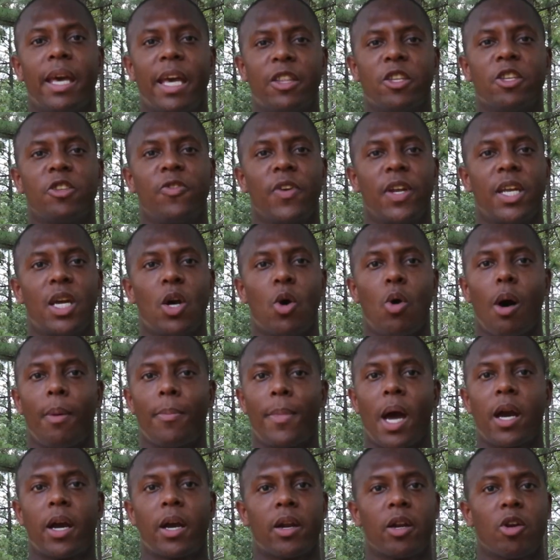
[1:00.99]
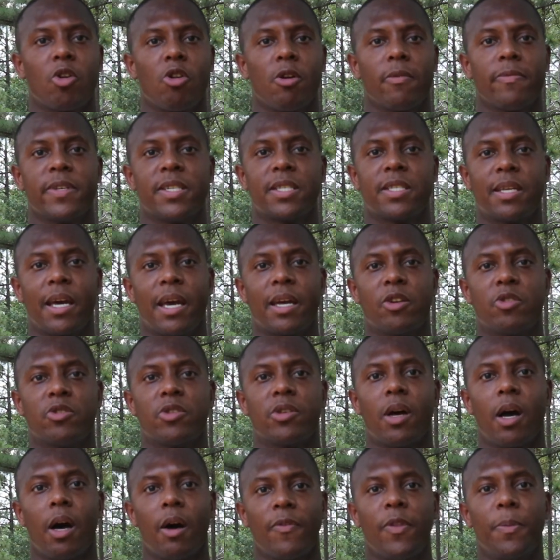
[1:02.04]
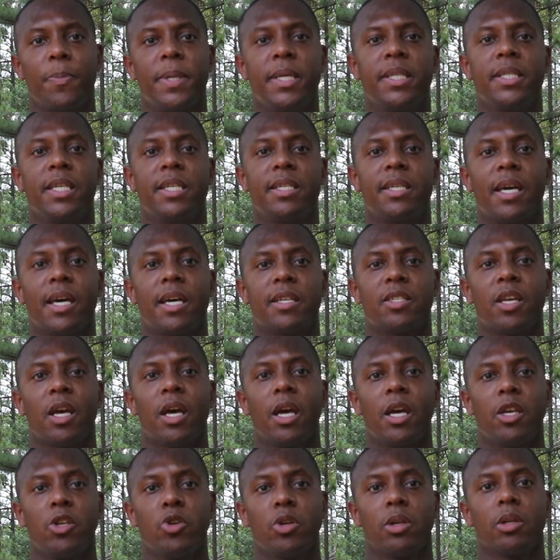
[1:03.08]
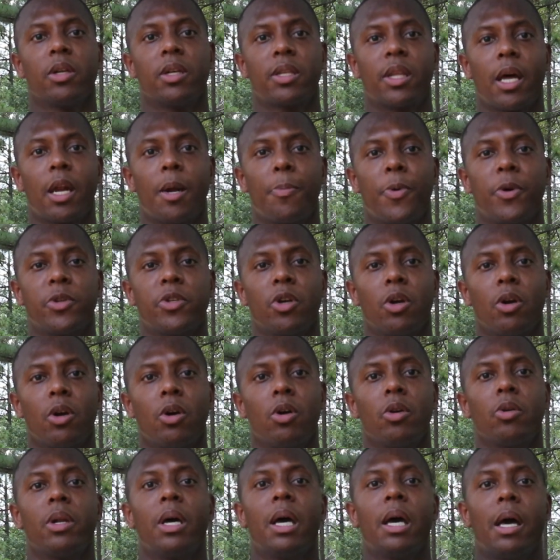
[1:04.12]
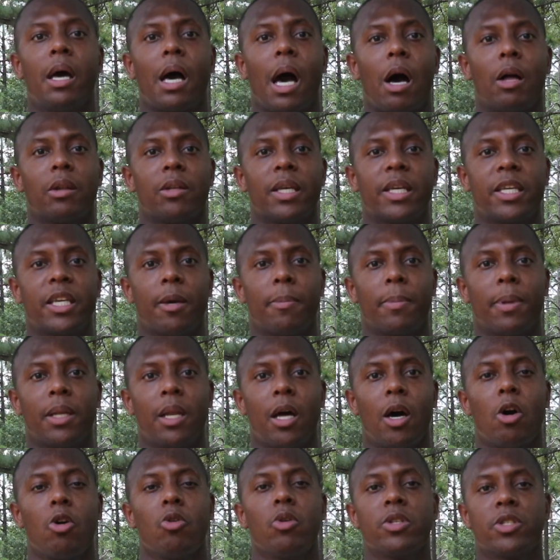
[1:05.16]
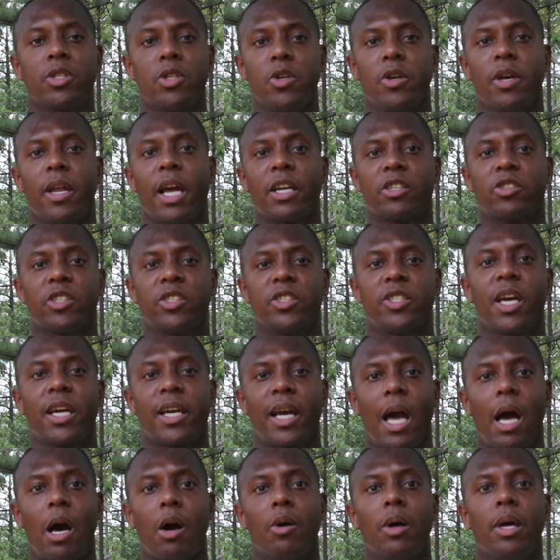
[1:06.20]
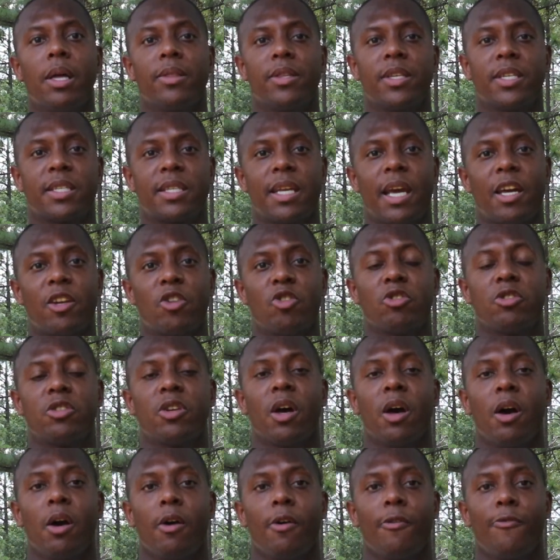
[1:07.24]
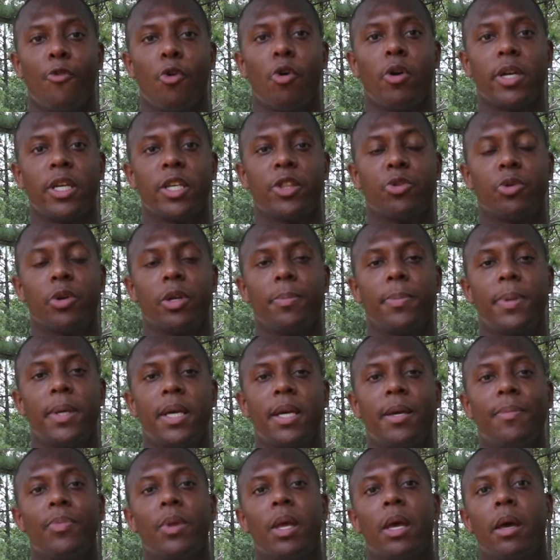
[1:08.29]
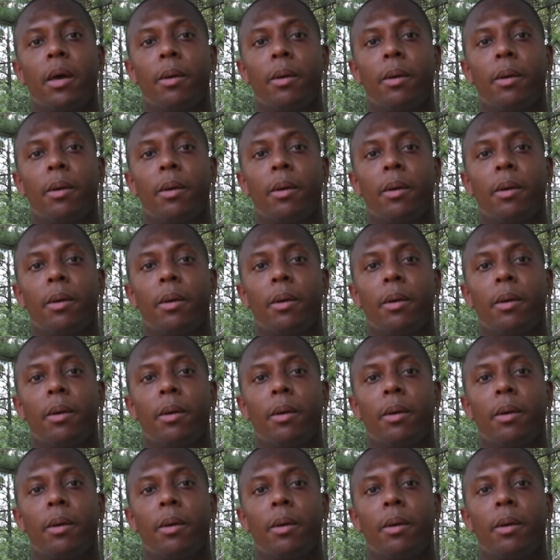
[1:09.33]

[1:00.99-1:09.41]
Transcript: In this video, I'm not going to go over the standards of the PT test. You can look that up on your own. I'll link it below so you can actually check out the standards for E3B.